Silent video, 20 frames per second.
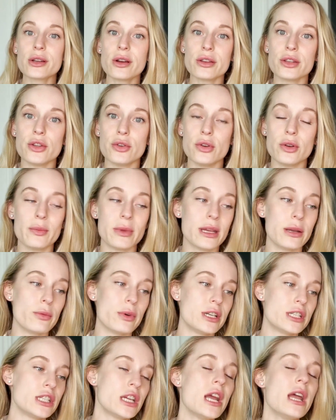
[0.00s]
on Udemy,
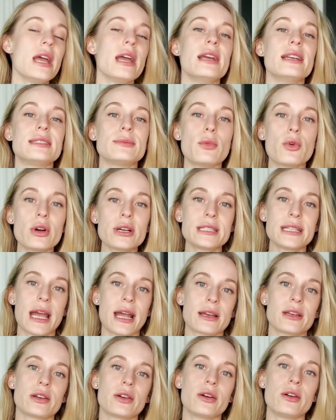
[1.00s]
which is more
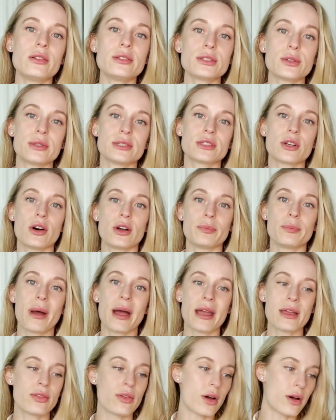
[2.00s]
technical. So it's called
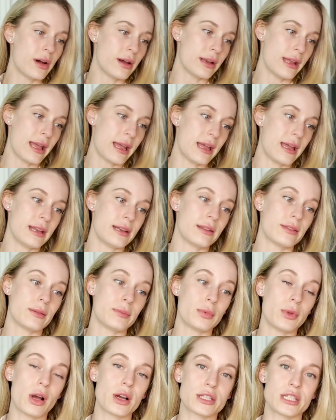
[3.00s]
Python and the
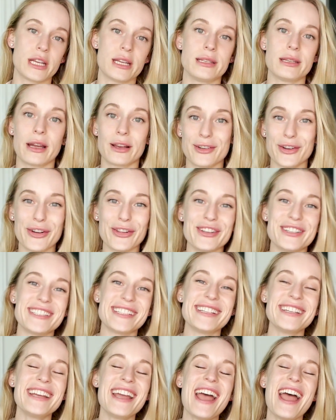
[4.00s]
blockchain
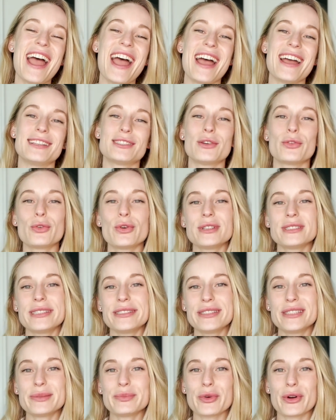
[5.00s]
technology. And so of course, this
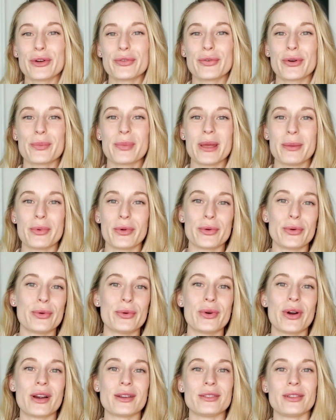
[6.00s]
is more for people
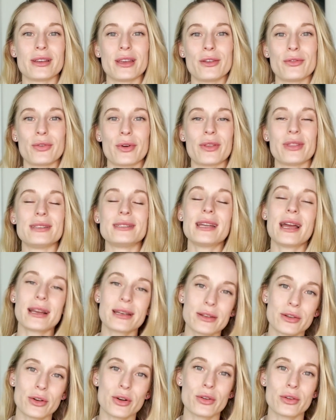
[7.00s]
who are looking for the
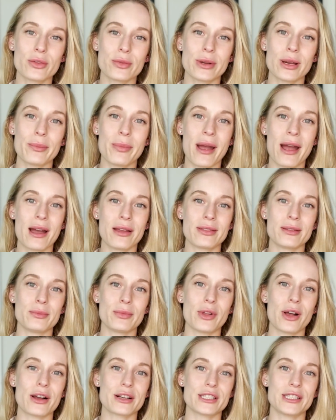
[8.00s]
technical career path in
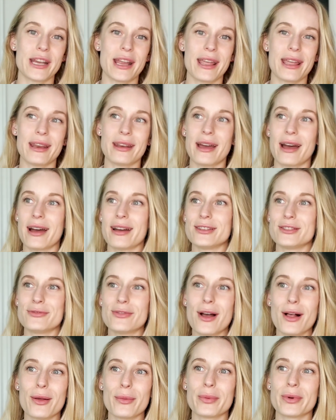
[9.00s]
blockchain, uh,
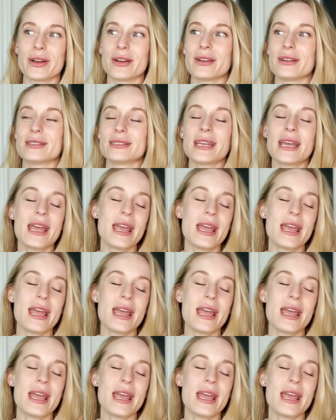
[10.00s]
developers